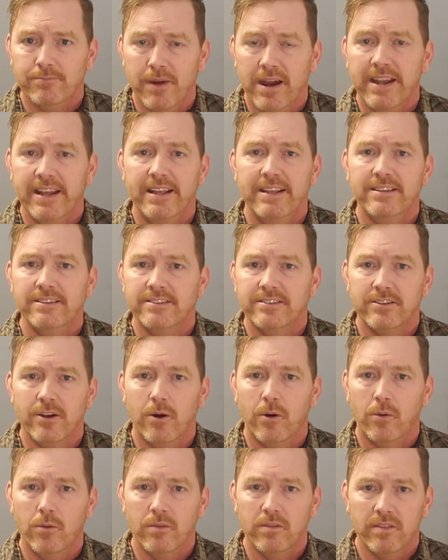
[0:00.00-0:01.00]
money.
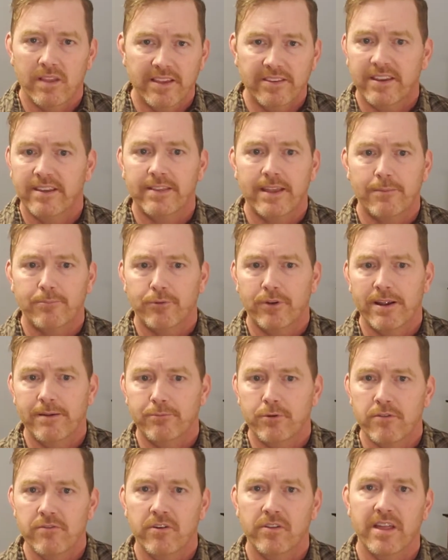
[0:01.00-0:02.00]
So let's get that
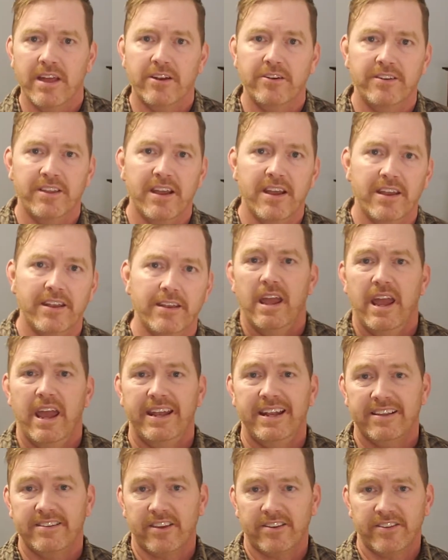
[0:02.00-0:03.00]
pre-approval letter done.
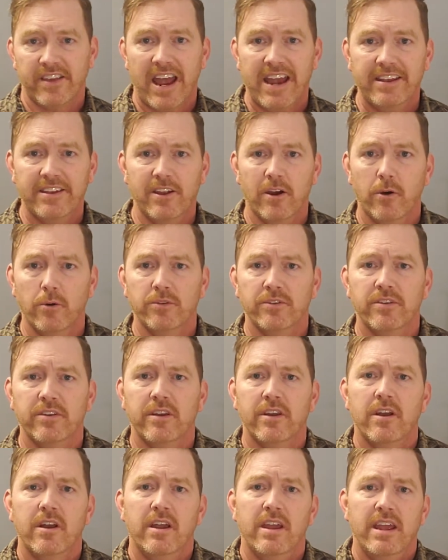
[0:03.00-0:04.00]
And as a side note,
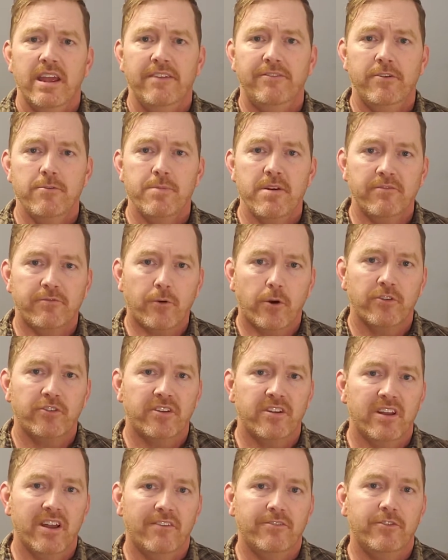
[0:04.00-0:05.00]
if you've been
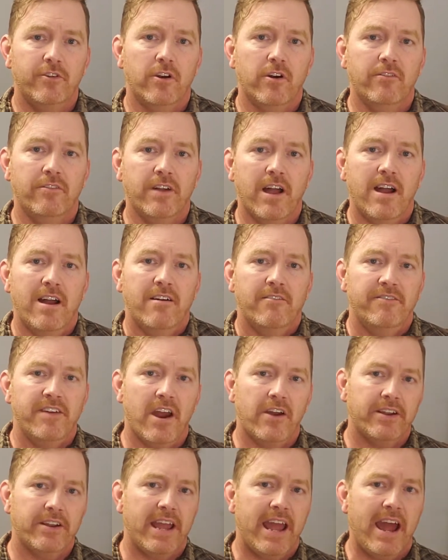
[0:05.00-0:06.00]
fortunate enough to have
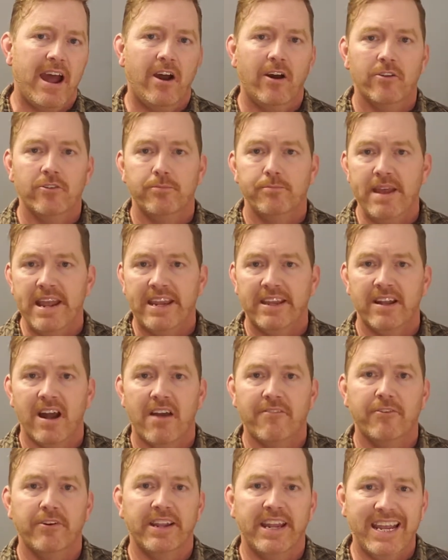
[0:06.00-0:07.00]
found a house, make an
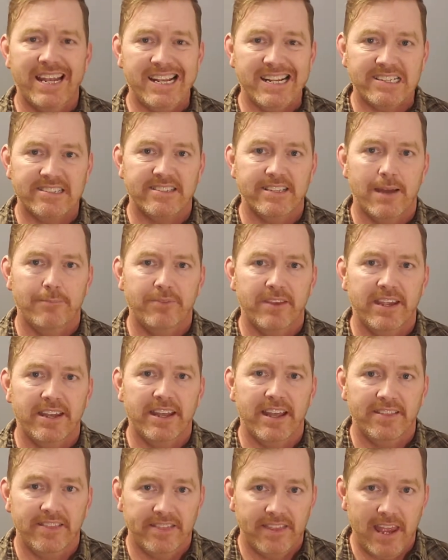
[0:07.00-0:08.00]
offer, get it accepted,
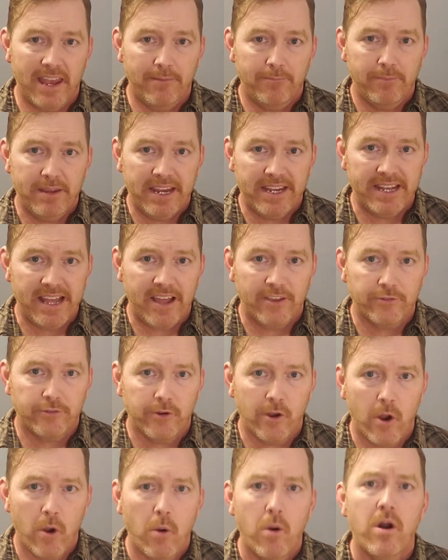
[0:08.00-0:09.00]
and then be in
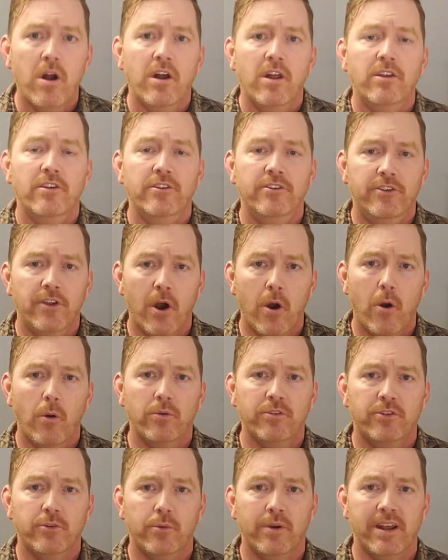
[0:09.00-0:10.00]
escrow,
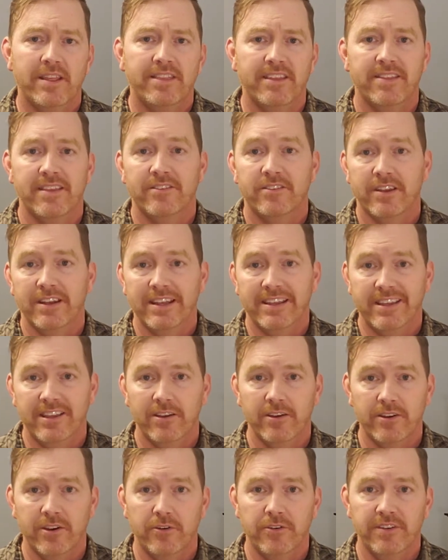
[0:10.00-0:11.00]
don't do anything that's going to
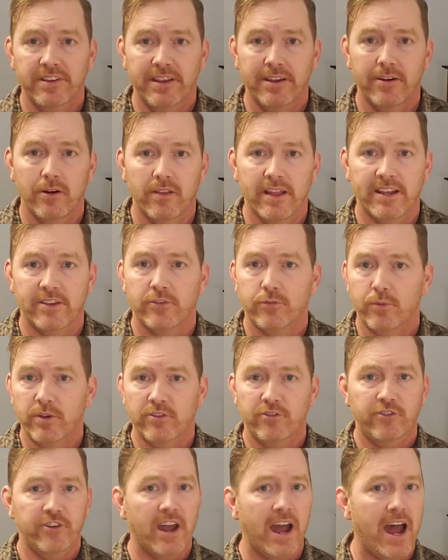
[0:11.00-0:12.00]
kill your deal, like
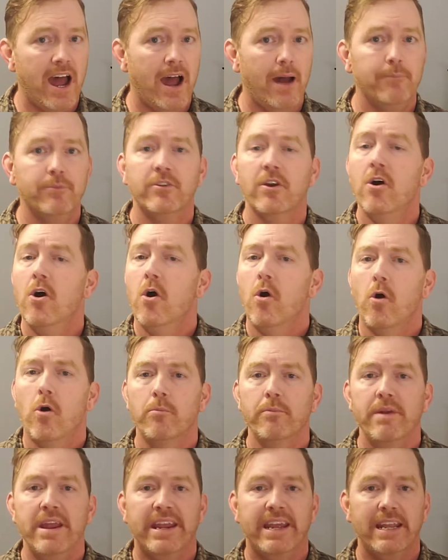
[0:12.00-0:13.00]
switch jobs or
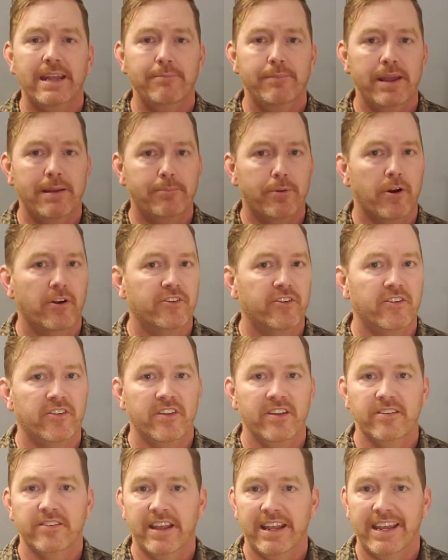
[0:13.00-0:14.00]
make any big
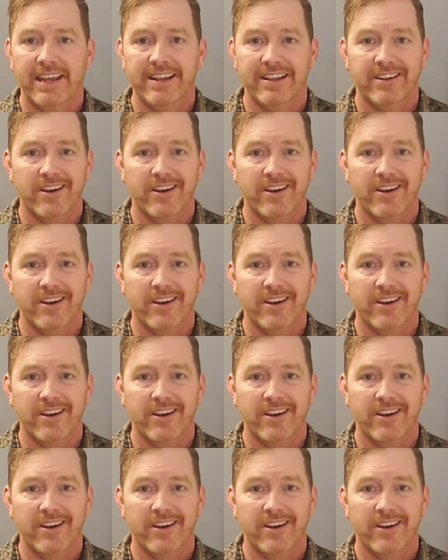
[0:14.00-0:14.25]
purchases, like get a